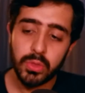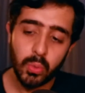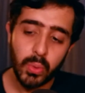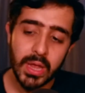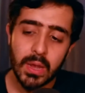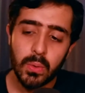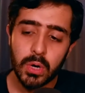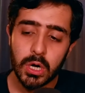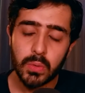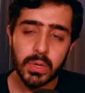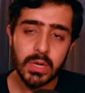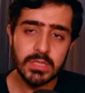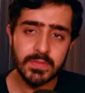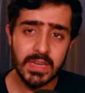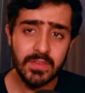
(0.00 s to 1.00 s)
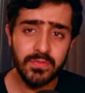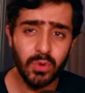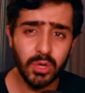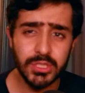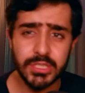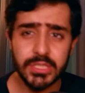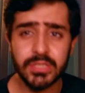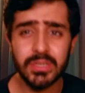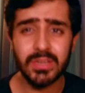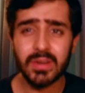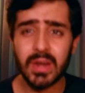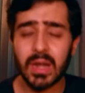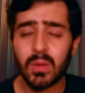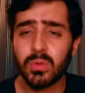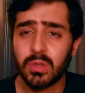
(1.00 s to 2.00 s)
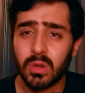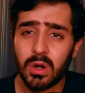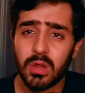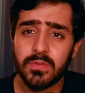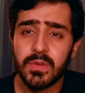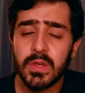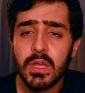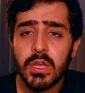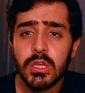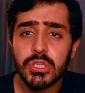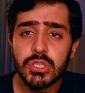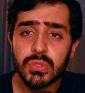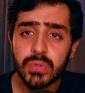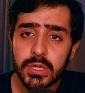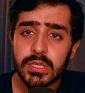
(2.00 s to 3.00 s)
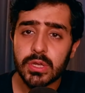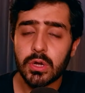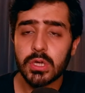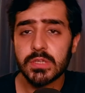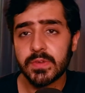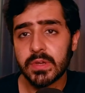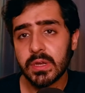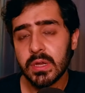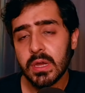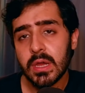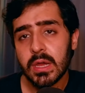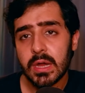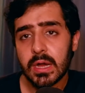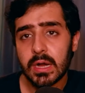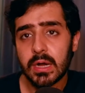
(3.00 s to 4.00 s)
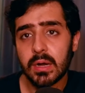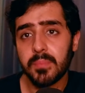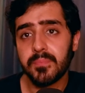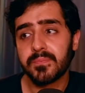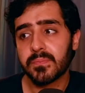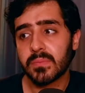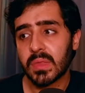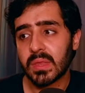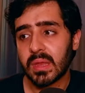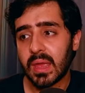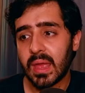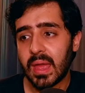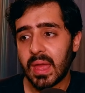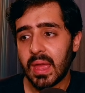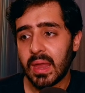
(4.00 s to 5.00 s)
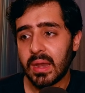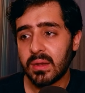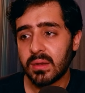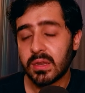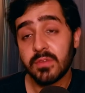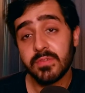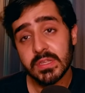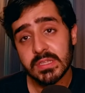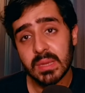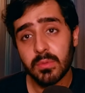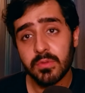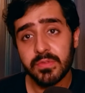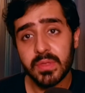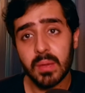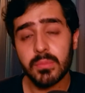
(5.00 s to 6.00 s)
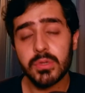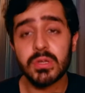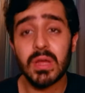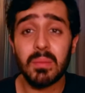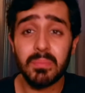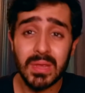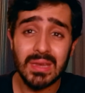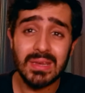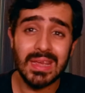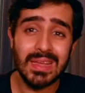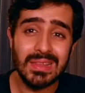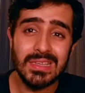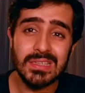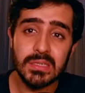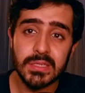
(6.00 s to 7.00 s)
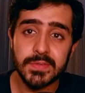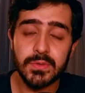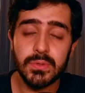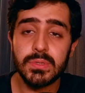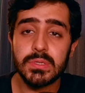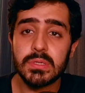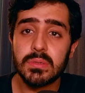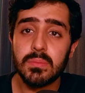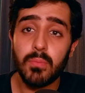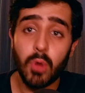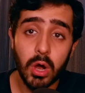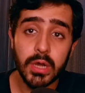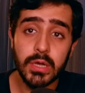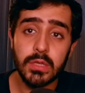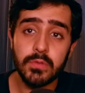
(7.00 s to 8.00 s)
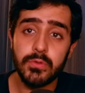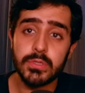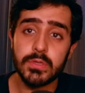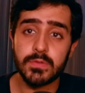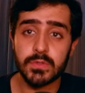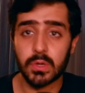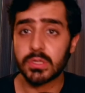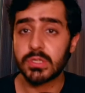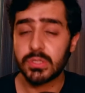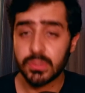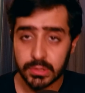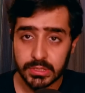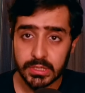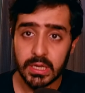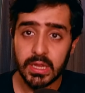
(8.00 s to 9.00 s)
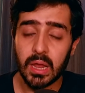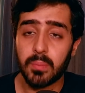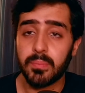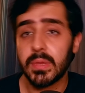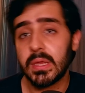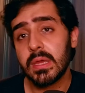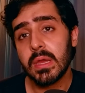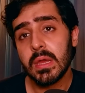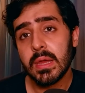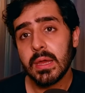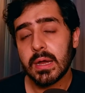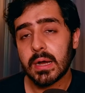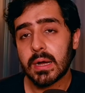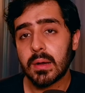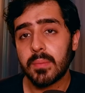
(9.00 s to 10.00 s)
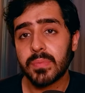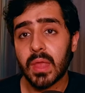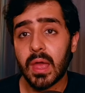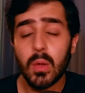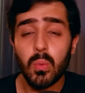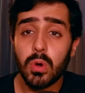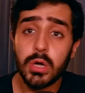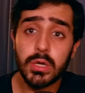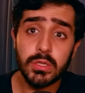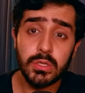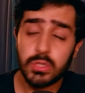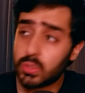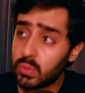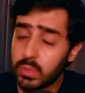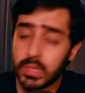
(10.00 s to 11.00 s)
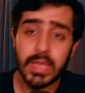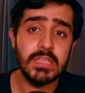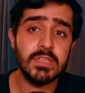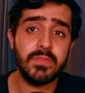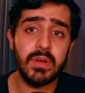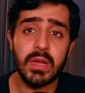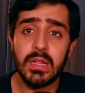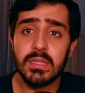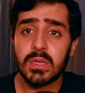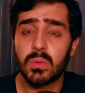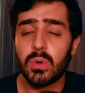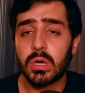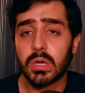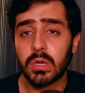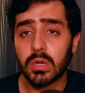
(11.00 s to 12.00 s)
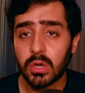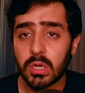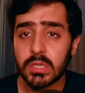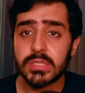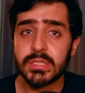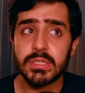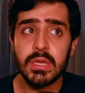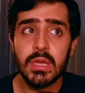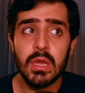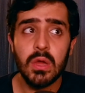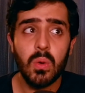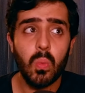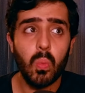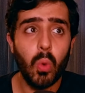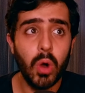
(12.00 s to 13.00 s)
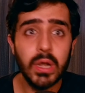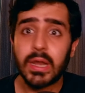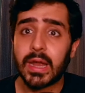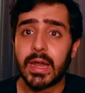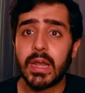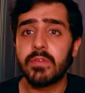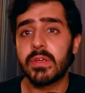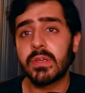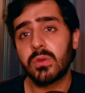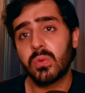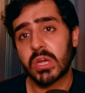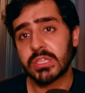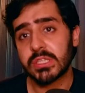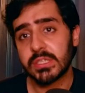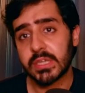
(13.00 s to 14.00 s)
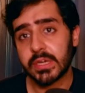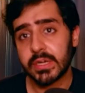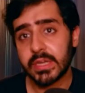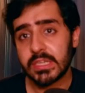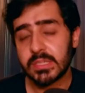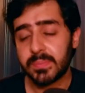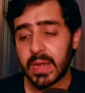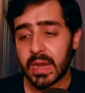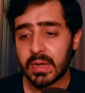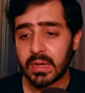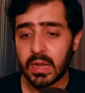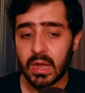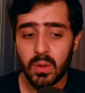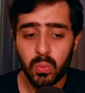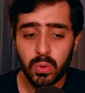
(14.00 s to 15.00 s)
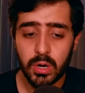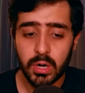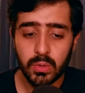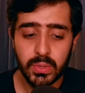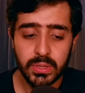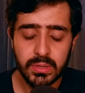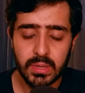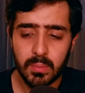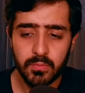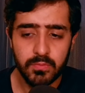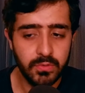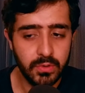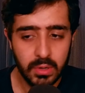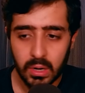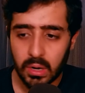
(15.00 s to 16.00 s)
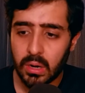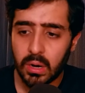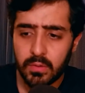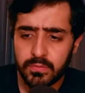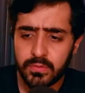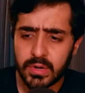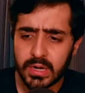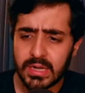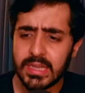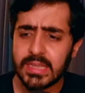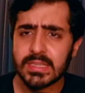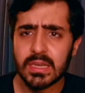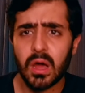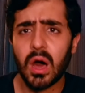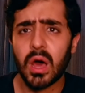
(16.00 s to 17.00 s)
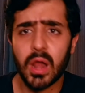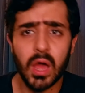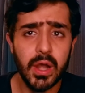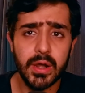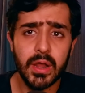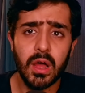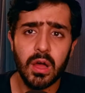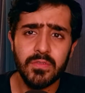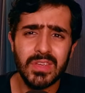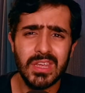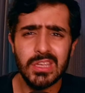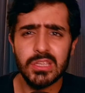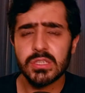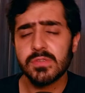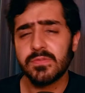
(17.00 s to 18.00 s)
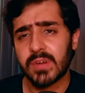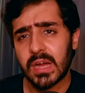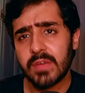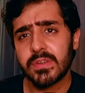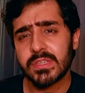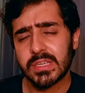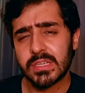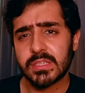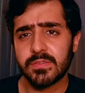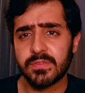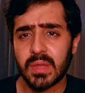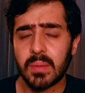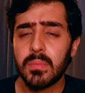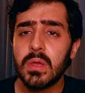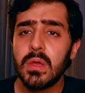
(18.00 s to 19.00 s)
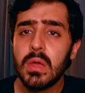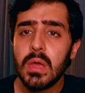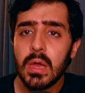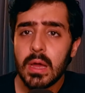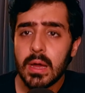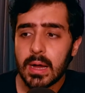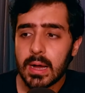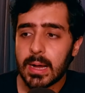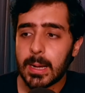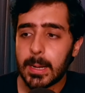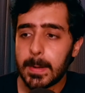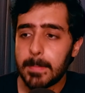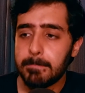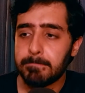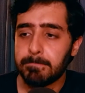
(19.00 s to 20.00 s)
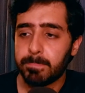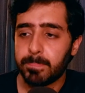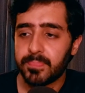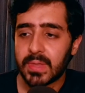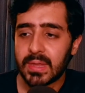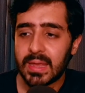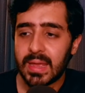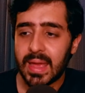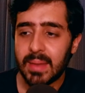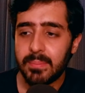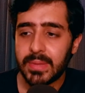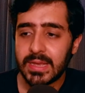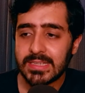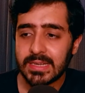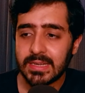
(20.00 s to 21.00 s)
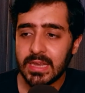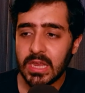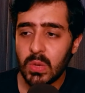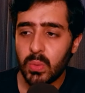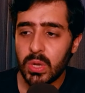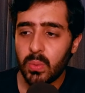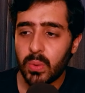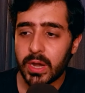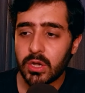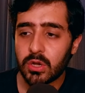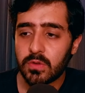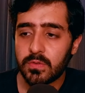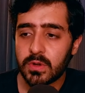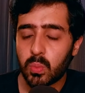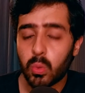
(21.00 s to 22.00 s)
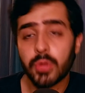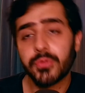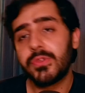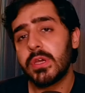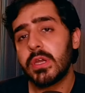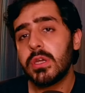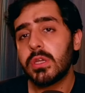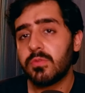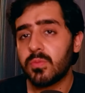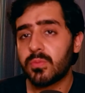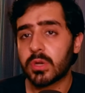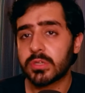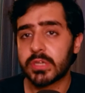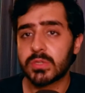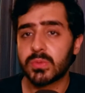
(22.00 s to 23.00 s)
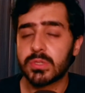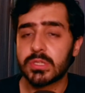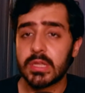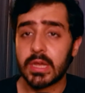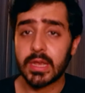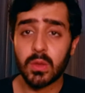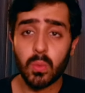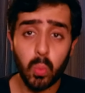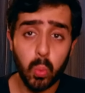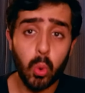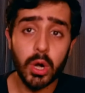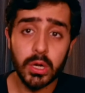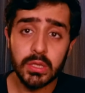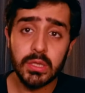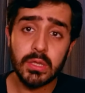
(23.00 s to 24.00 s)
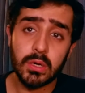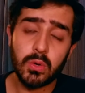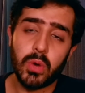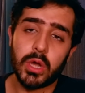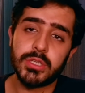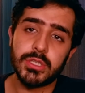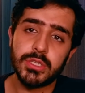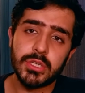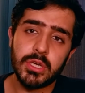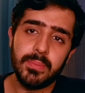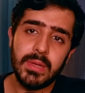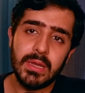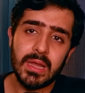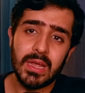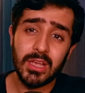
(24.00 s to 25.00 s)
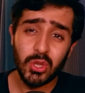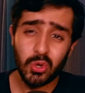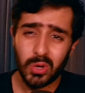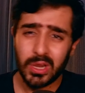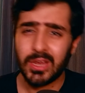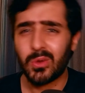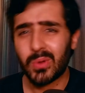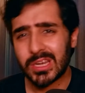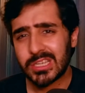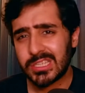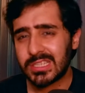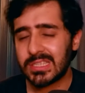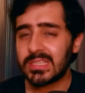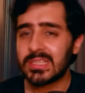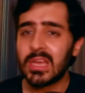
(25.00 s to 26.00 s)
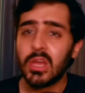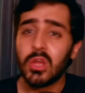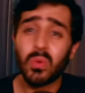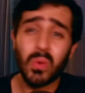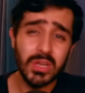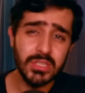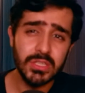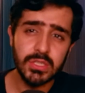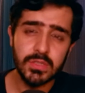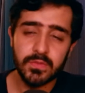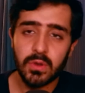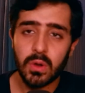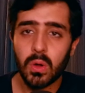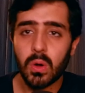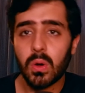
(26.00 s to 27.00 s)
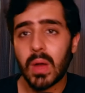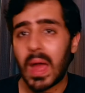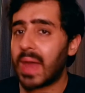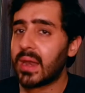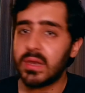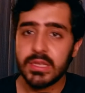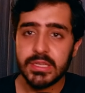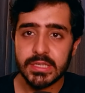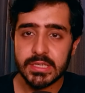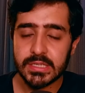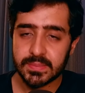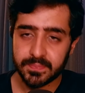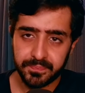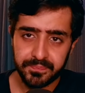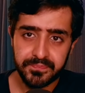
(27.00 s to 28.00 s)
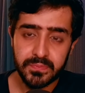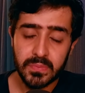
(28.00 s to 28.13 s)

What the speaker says: the way I worked on, I was very fortunate to interact with a lot of students at Oxford and convince some of them to help me take these interviews, mock interviews of sorts. Those really helped me. I worked through case files. I worked across what kind of questions I could expect. I worked with them for at least an hour and a half each, 5 or 6 of them. And basically we went over what their interview process was like, what the questions could be like, grueling questions, questions of the law, analogies,